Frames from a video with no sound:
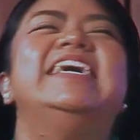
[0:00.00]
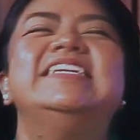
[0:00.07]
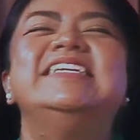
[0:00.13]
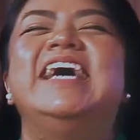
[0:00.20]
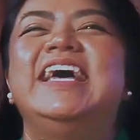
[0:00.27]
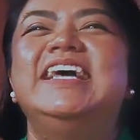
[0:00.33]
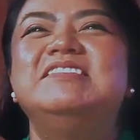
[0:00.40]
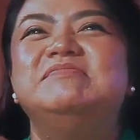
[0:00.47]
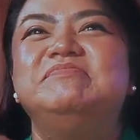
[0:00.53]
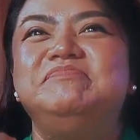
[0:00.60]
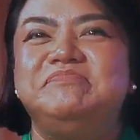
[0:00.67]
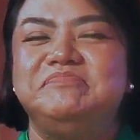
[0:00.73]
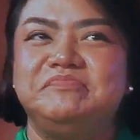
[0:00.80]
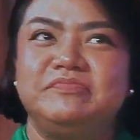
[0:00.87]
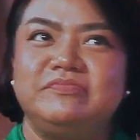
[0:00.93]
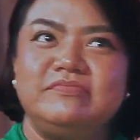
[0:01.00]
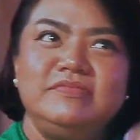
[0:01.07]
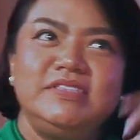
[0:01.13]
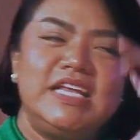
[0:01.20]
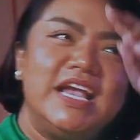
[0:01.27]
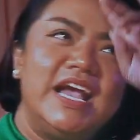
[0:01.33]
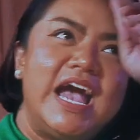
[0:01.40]
And then
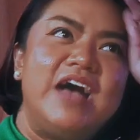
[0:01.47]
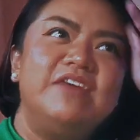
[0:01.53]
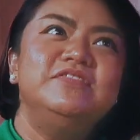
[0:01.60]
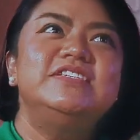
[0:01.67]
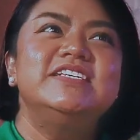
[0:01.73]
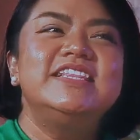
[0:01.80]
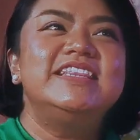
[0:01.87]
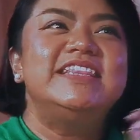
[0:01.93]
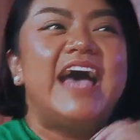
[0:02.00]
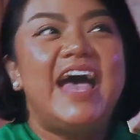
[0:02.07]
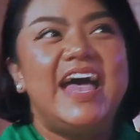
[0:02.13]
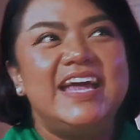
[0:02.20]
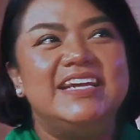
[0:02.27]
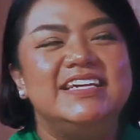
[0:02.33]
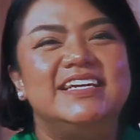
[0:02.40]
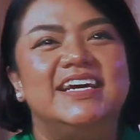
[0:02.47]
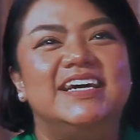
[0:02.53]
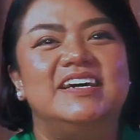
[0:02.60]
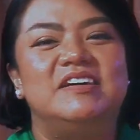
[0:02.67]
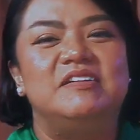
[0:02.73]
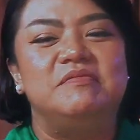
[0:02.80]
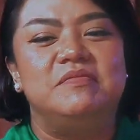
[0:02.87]
after that,
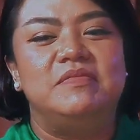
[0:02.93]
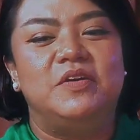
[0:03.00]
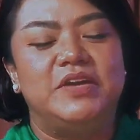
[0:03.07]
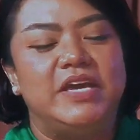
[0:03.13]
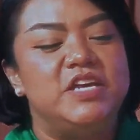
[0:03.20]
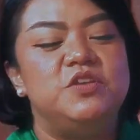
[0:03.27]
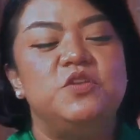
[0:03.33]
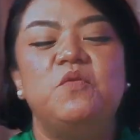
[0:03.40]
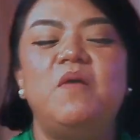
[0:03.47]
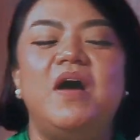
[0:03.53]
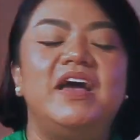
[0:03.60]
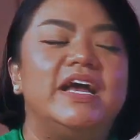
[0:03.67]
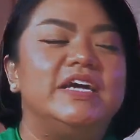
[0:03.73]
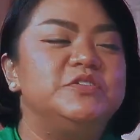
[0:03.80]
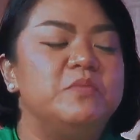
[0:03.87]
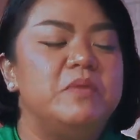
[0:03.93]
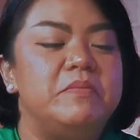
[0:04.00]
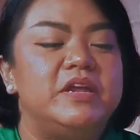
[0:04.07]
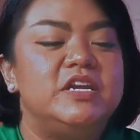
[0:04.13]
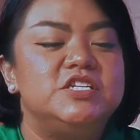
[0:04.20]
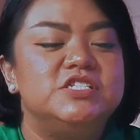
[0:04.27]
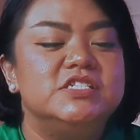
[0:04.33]
okay, you know what? I told
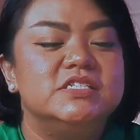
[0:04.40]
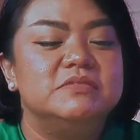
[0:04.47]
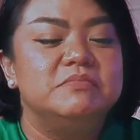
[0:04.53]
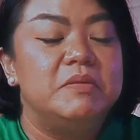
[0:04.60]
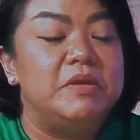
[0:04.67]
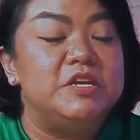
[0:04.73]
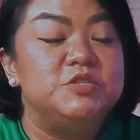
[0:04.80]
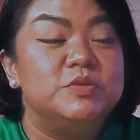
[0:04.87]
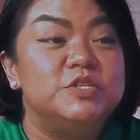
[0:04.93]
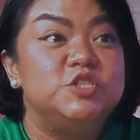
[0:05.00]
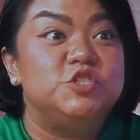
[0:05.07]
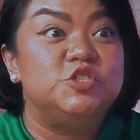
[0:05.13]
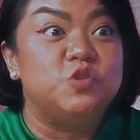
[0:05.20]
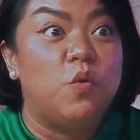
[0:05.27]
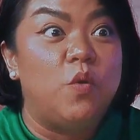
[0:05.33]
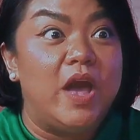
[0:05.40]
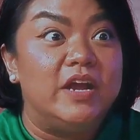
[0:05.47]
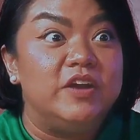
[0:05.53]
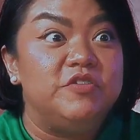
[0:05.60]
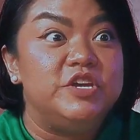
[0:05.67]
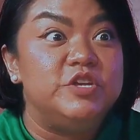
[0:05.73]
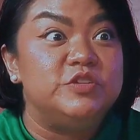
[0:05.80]
my manager. My manager was so
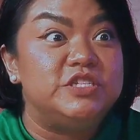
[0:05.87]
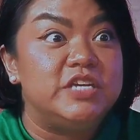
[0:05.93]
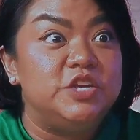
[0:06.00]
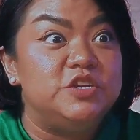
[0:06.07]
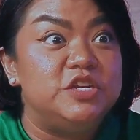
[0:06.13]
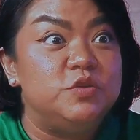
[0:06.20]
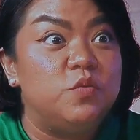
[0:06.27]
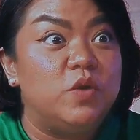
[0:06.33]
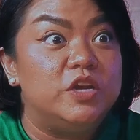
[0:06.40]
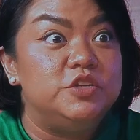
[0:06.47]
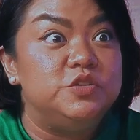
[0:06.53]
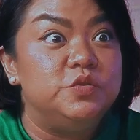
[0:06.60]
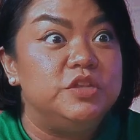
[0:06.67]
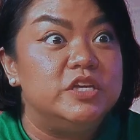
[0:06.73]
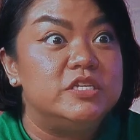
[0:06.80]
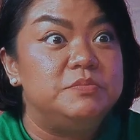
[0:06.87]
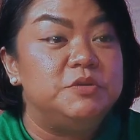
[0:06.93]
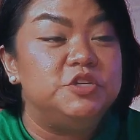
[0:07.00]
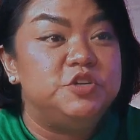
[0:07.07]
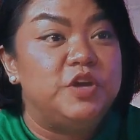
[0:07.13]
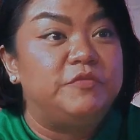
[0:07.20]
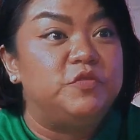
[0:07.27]
angry. You said you didn't want to do
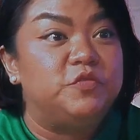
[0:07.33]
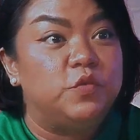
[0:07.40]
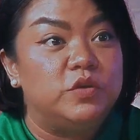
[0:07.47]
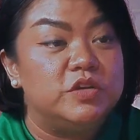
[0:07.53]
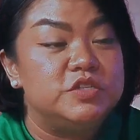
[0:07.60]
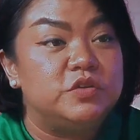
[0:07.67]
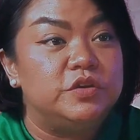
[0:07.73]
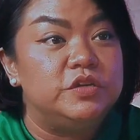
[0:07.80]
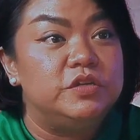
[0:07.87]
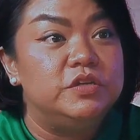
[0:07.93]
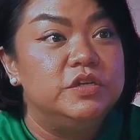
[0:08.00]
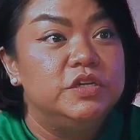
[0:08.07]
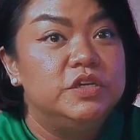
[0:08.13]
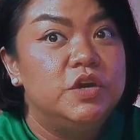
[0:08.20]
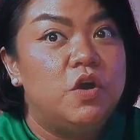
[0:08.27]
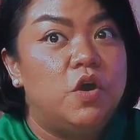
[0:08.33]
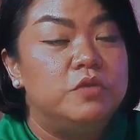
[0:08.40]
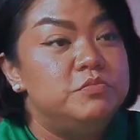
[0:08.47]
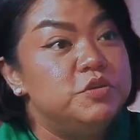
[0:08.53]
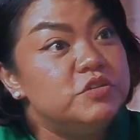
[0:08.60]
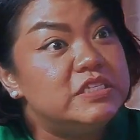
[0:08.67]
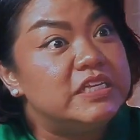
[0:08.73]
this because you have to focus on
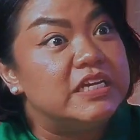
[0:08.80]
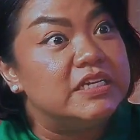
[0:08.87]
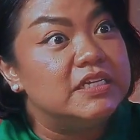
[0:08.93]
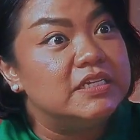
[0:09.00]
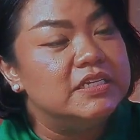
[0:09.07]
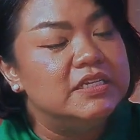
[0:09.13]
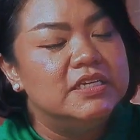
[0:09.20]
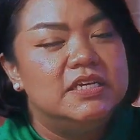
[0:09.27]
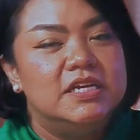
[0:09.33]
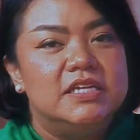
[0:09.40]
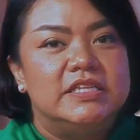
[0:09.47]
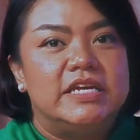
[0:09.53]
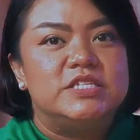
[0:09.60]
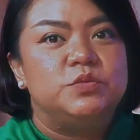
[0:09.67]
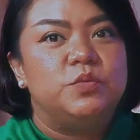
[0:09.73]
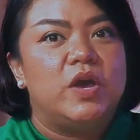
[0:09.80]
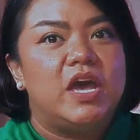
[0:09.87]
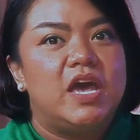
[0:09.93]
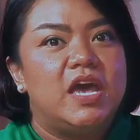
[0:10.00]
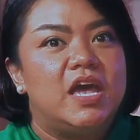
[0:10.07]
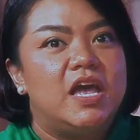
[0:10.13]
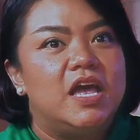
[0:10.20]
music. That's
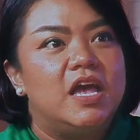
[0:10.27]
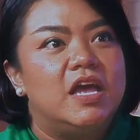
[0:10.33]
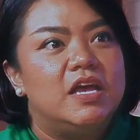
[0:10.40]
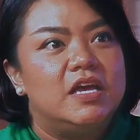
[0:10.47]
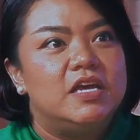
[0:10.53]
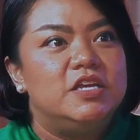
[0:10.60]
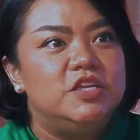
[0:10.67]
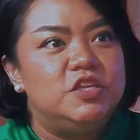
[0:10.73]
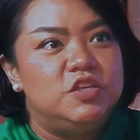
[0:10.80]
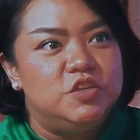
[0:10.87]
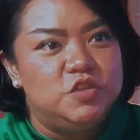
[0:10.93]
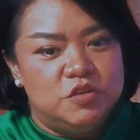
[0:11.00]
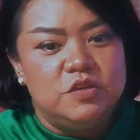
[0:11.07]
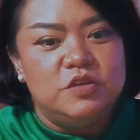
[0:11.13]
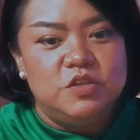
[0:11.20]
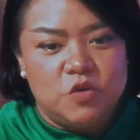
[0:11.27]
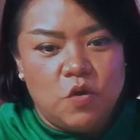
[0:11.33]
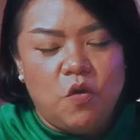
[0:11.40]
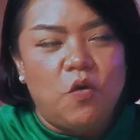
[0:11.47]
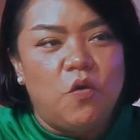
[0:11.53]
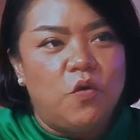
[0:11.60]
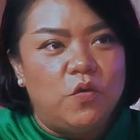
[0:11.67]
where
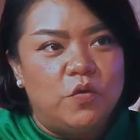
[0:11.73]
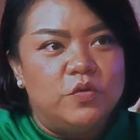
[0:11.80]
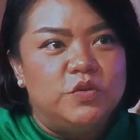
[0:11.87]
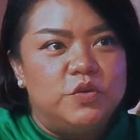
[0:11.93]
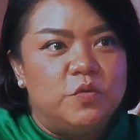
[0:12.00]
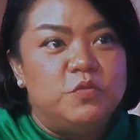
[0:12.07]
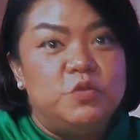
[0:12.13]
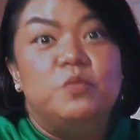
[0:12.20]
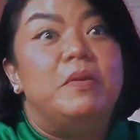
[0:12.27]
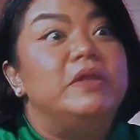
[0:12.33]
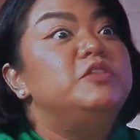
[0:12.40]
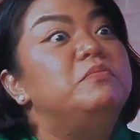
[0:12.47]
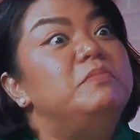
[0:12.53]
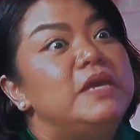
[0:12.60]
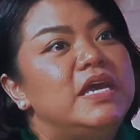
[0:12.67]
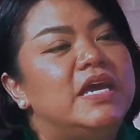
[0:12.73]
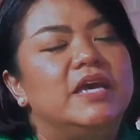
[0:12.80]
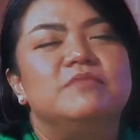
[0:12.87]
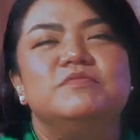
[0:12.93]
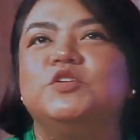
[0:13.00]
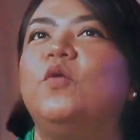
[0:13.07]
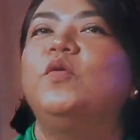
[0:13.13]
you're meant to be.